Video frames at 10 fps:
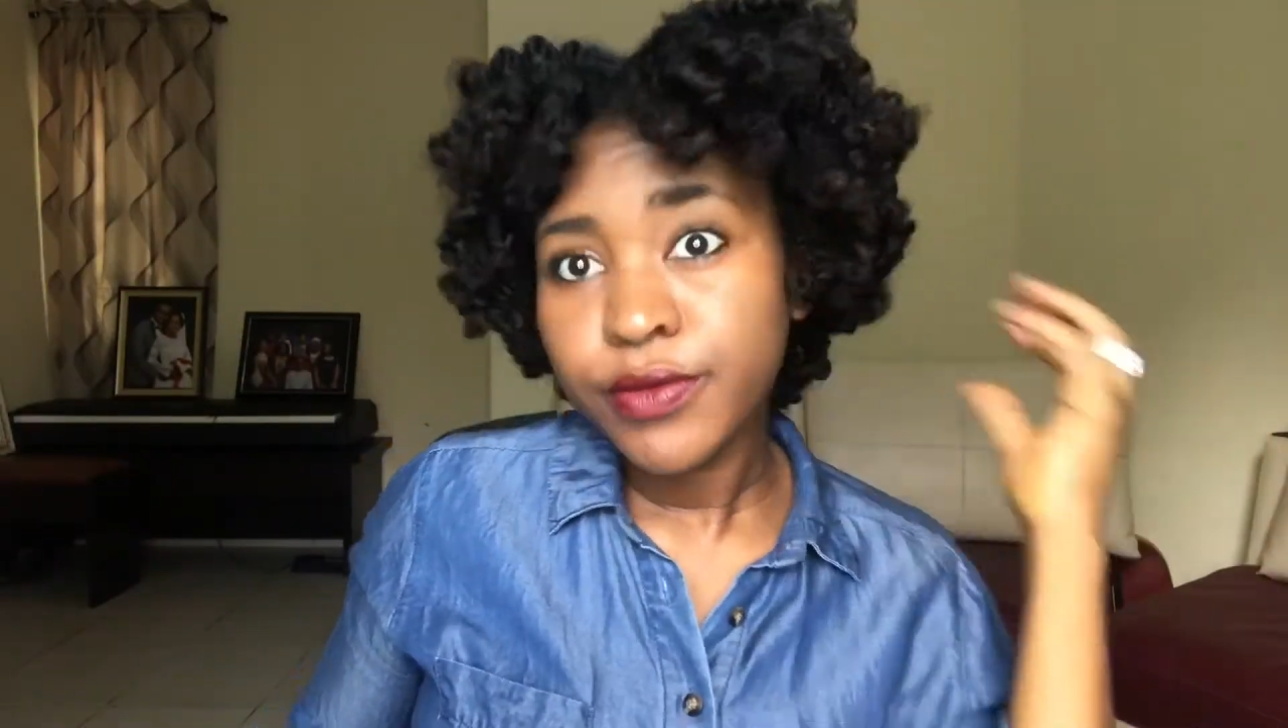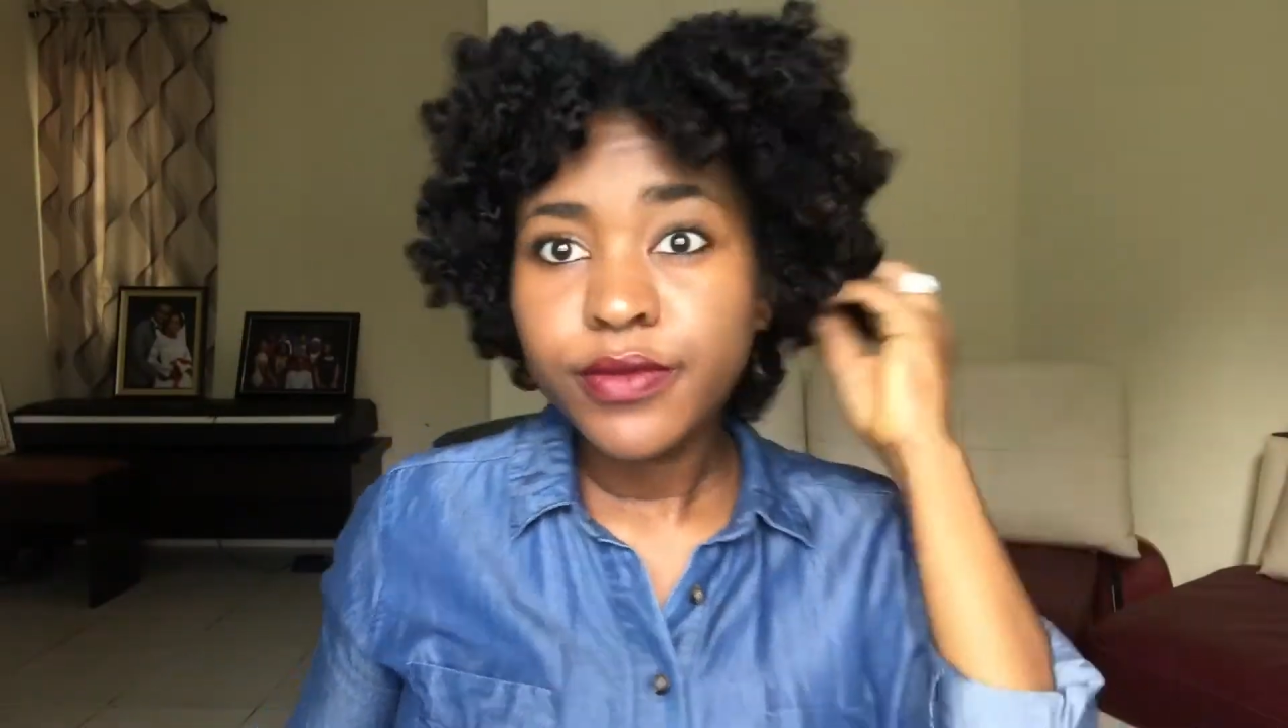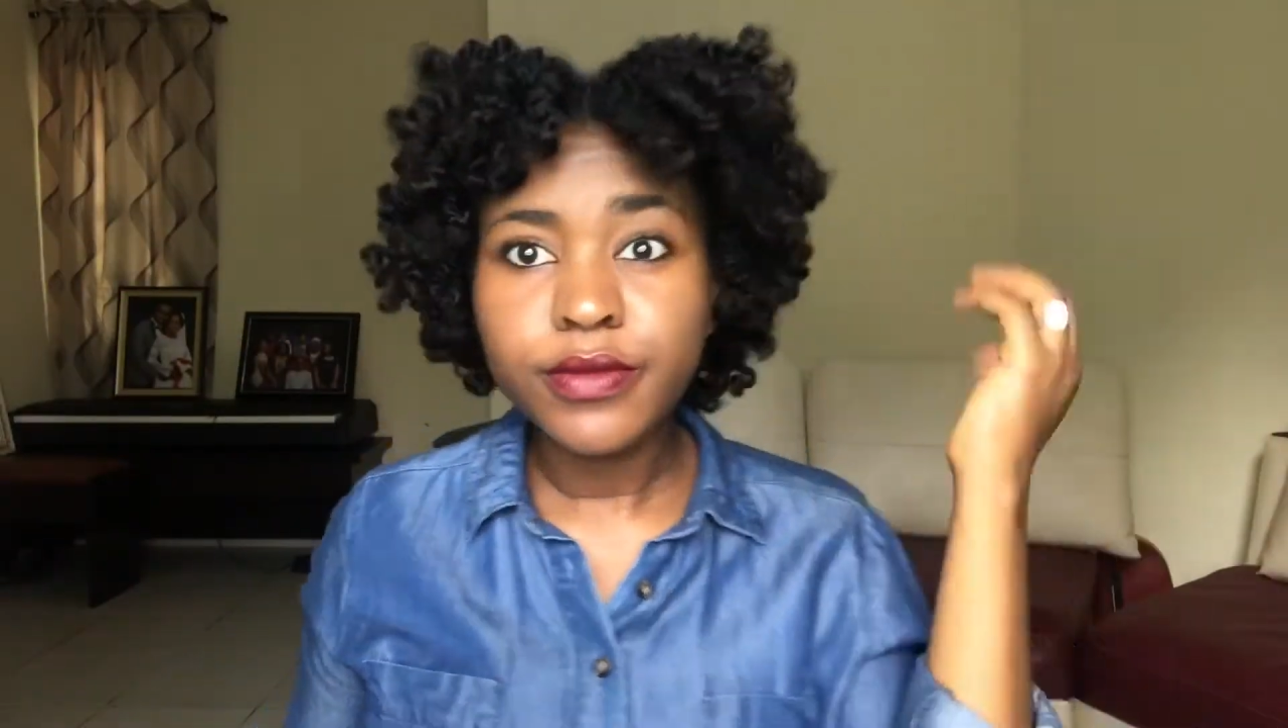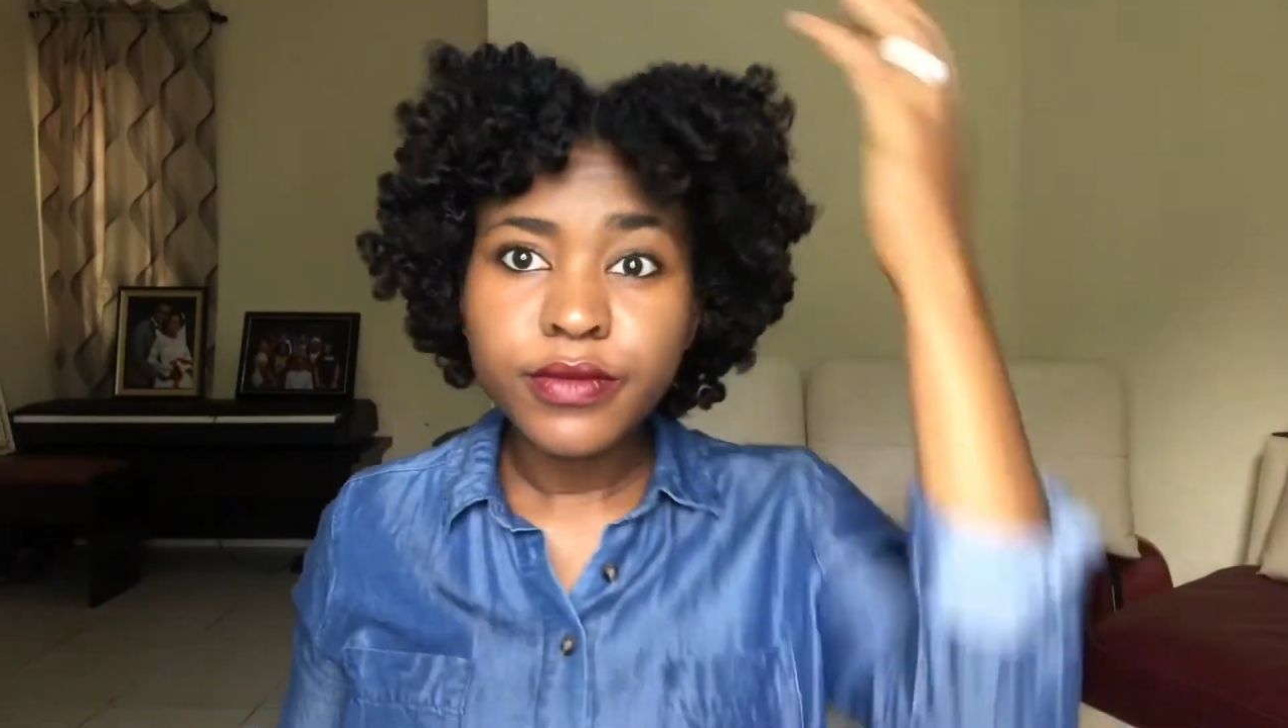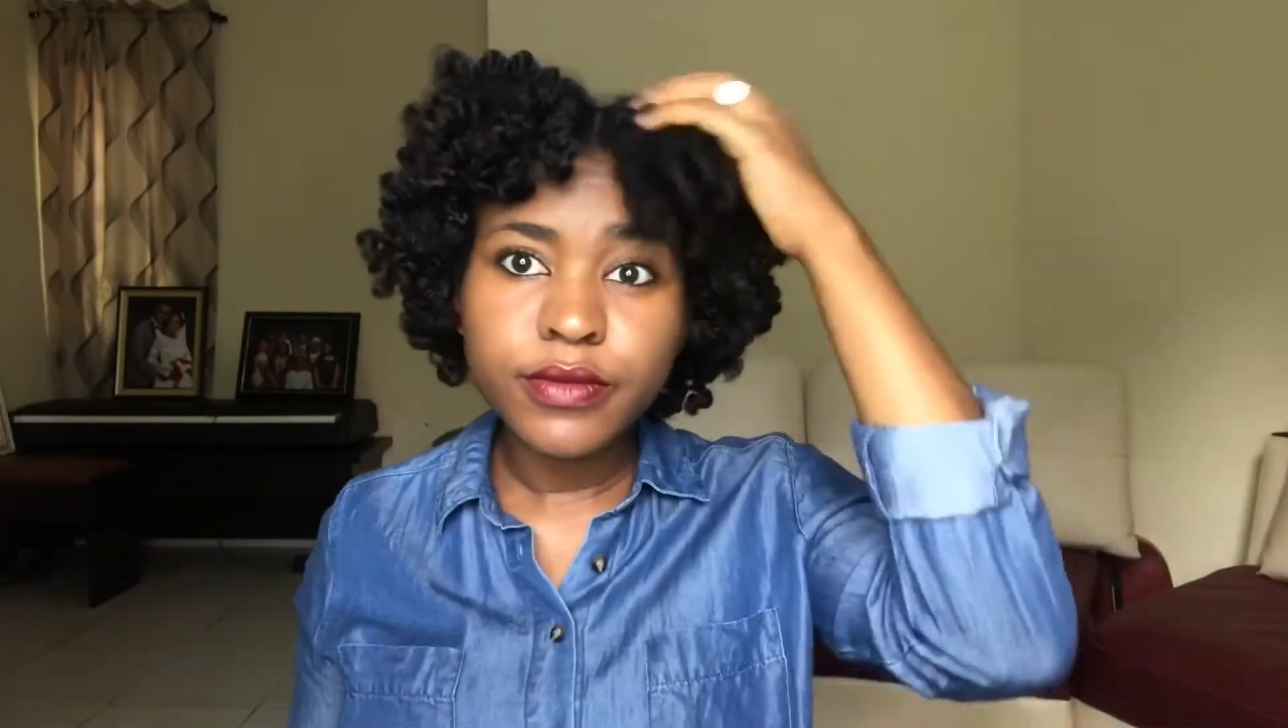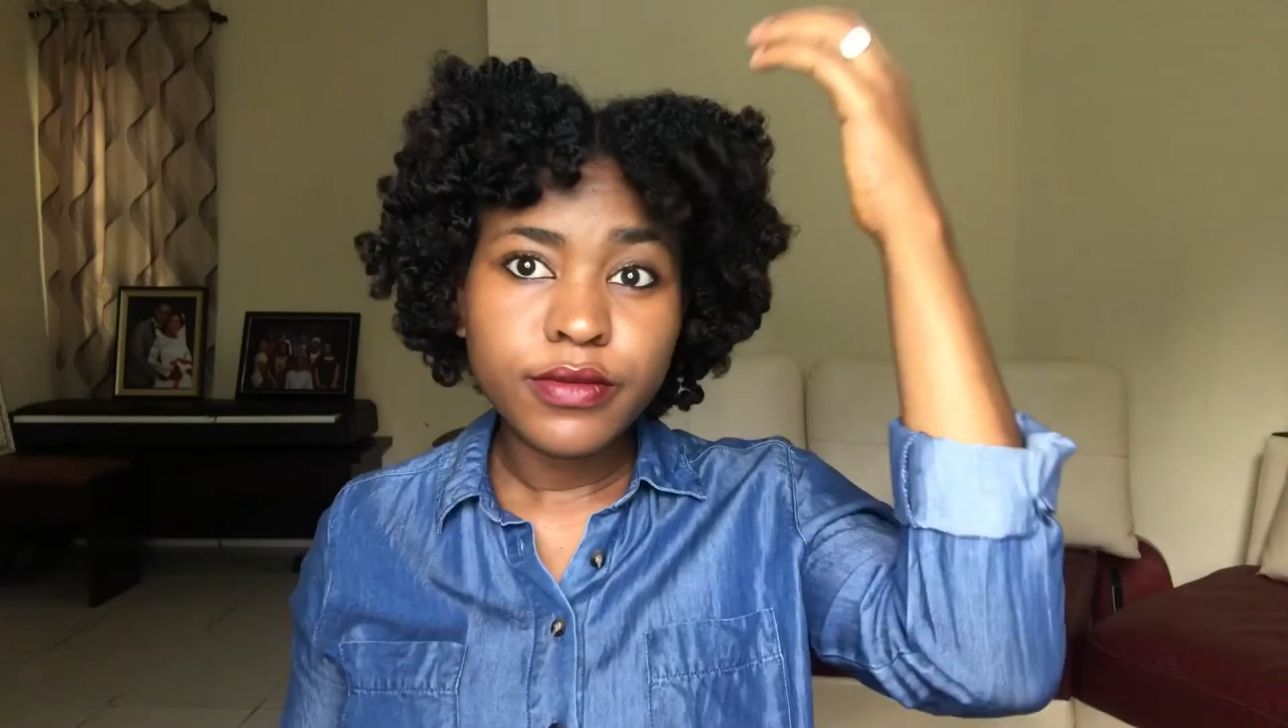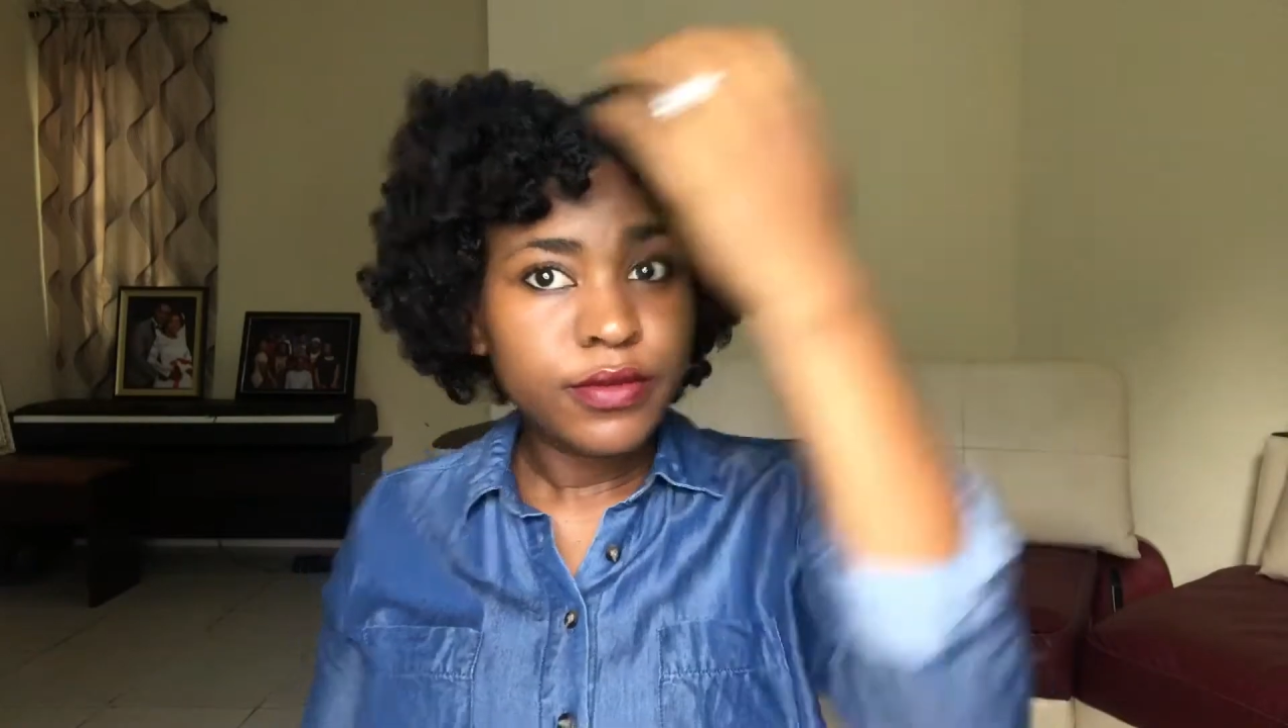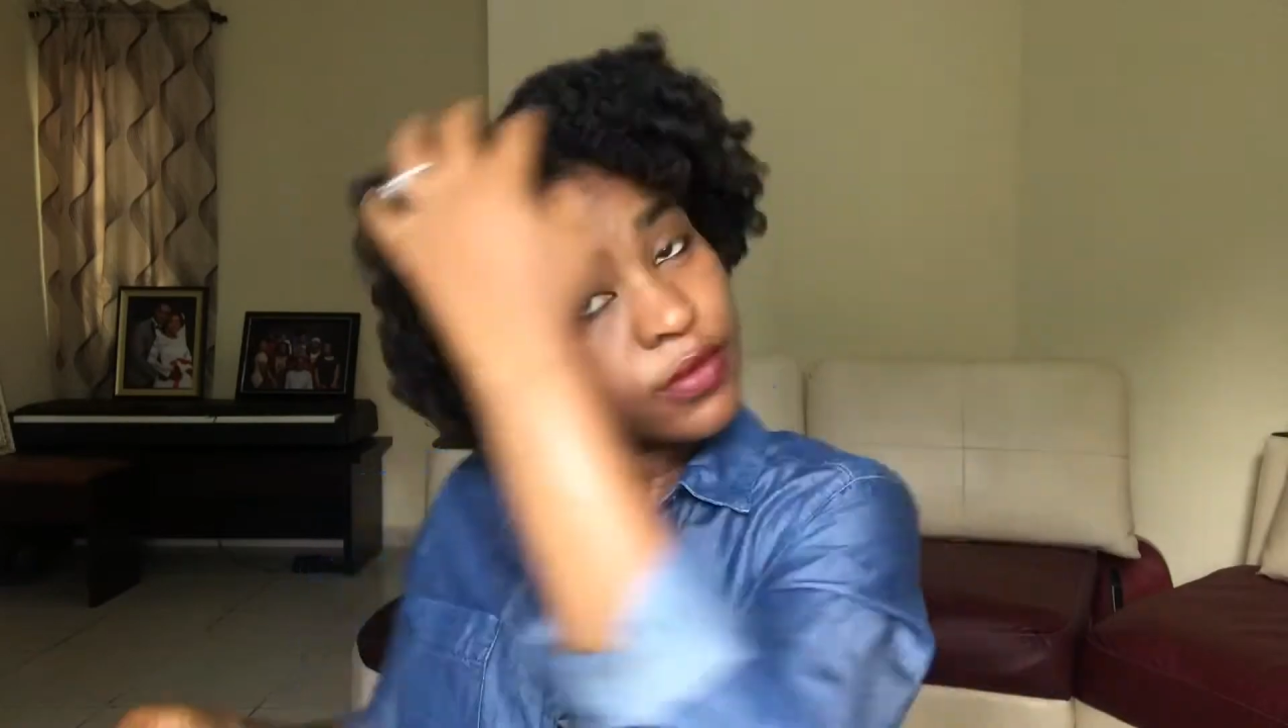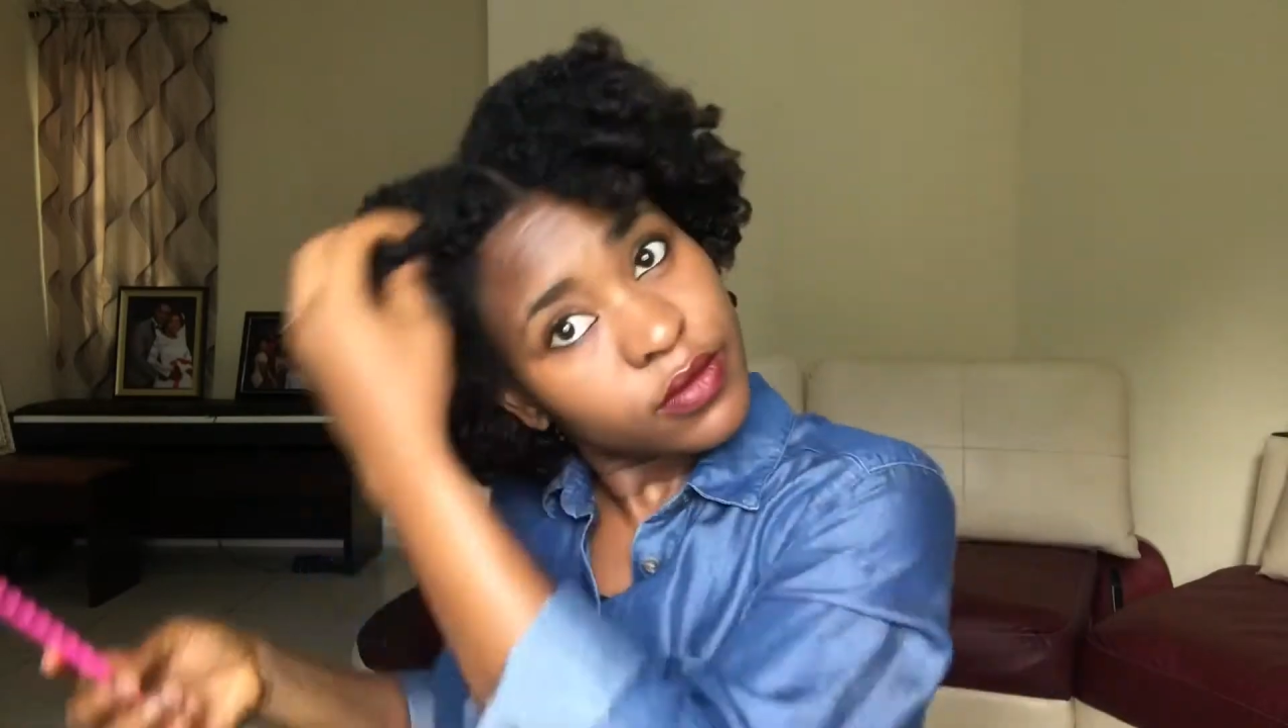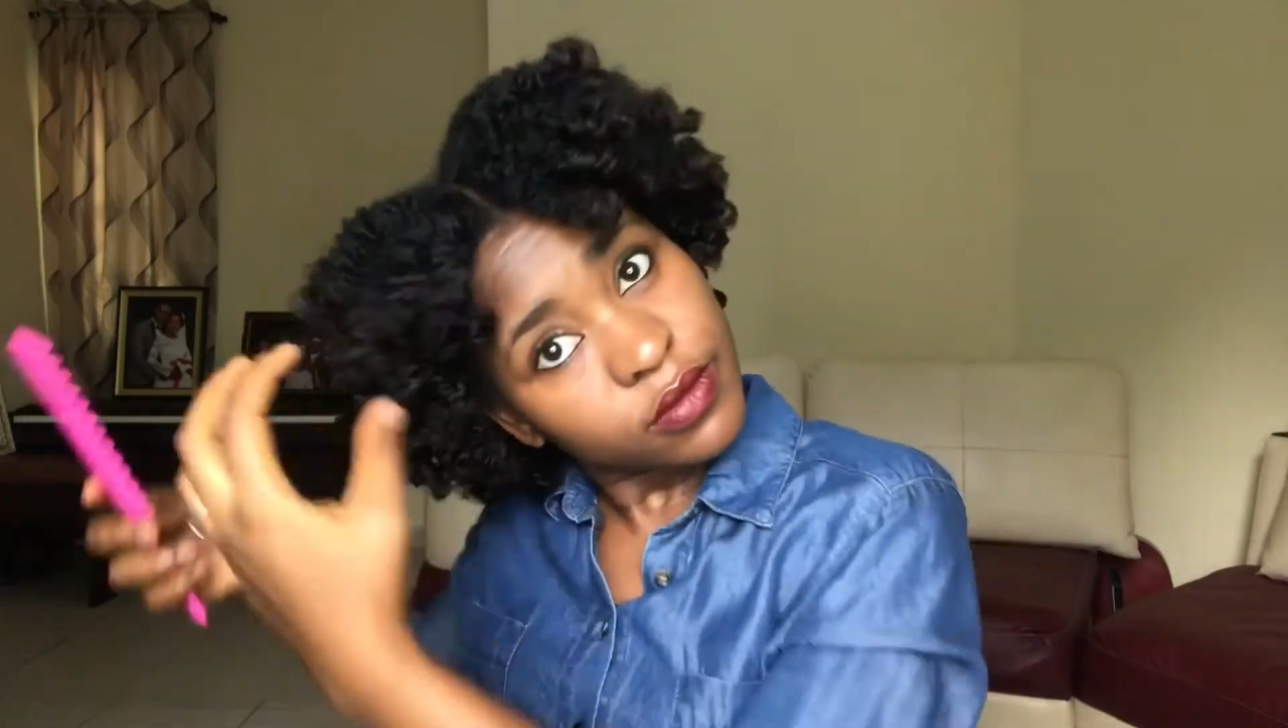not trying to ruin your